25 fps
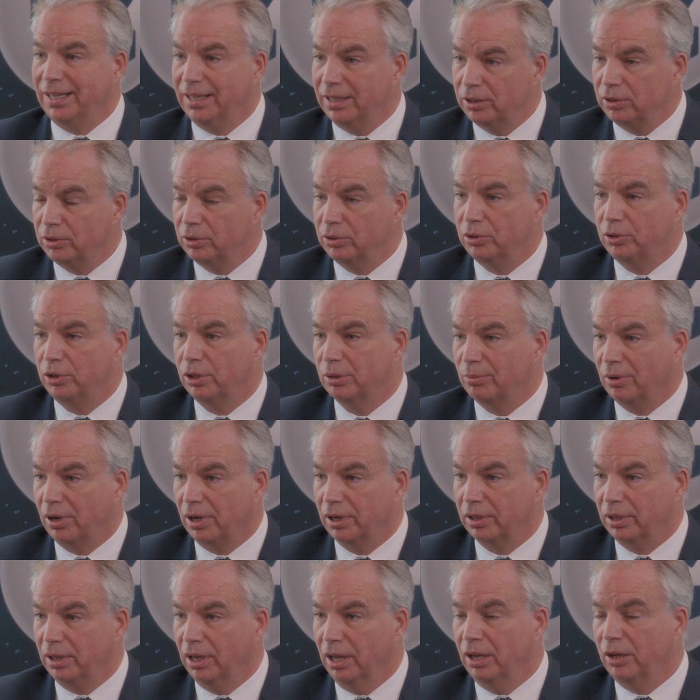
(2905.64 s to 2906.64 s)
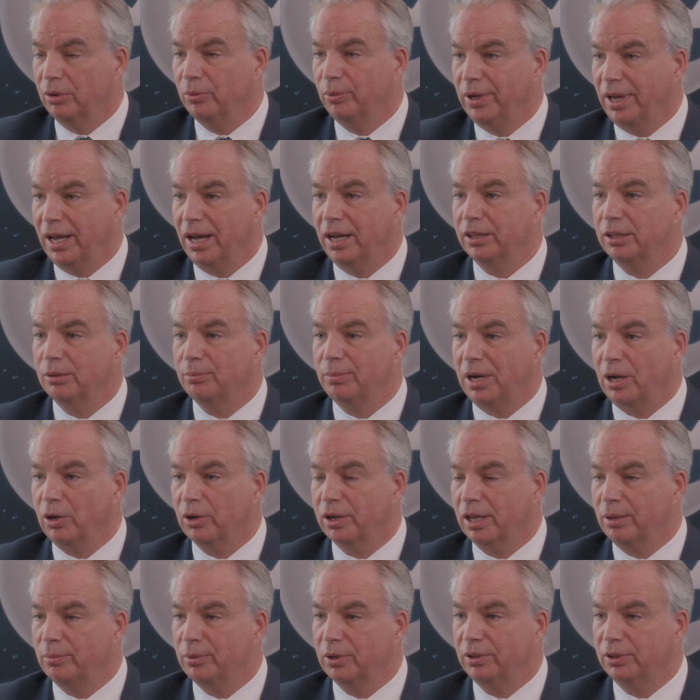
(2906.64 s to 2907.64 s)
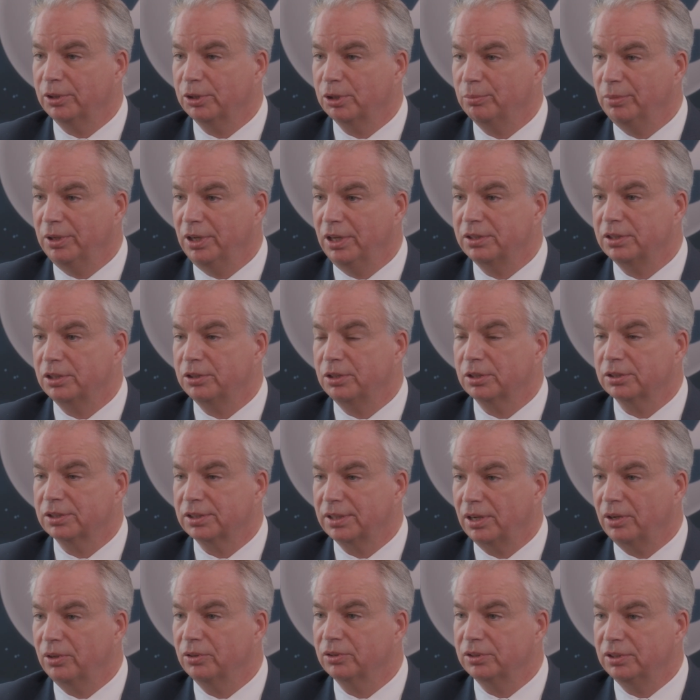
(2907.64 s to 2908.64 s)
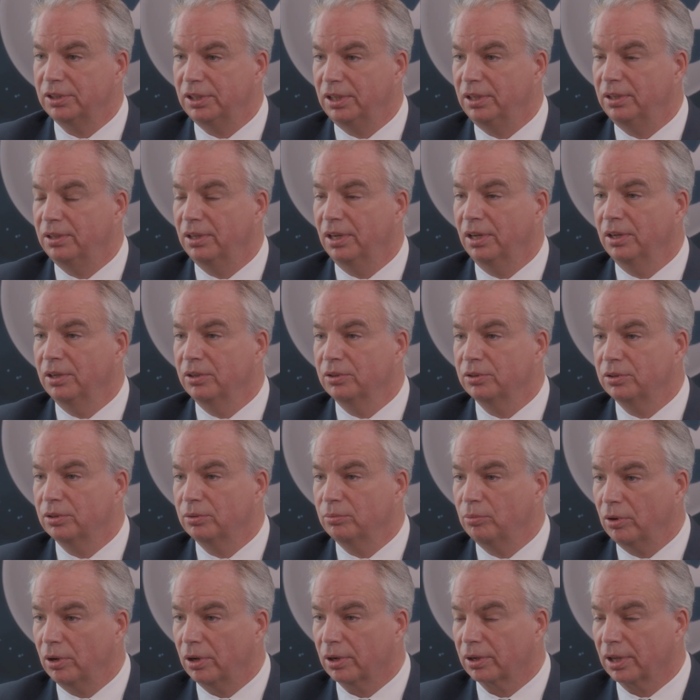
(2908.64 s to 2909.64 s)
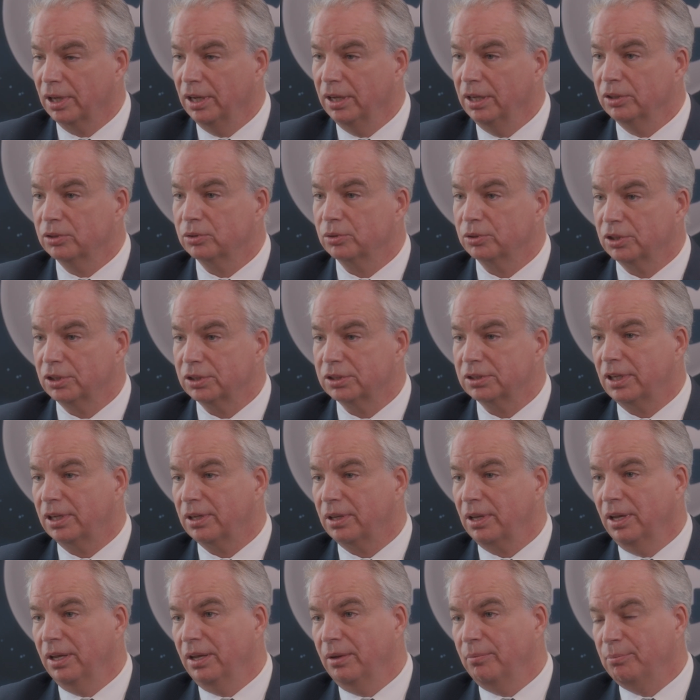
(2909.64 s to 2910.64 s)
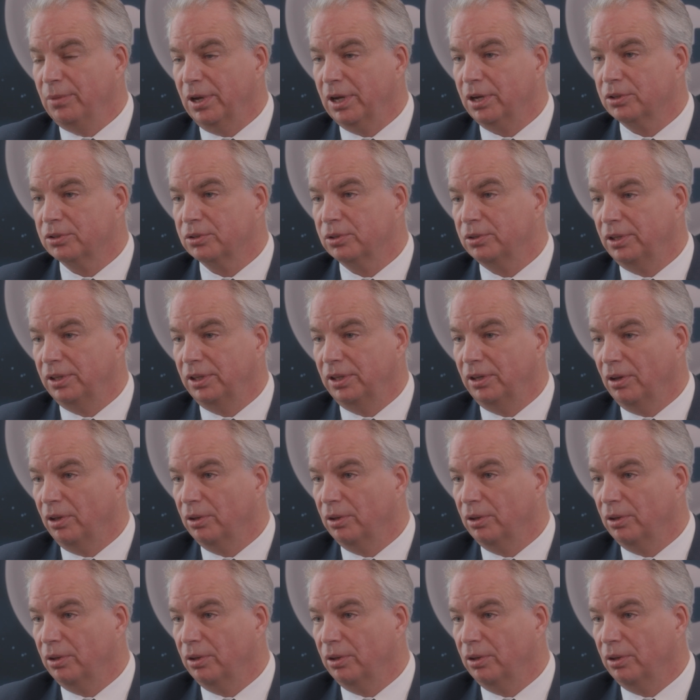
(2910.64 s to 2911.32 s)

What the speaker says: into your body. We add the biochemical intermediates that your cells need to work. So just like making sure that the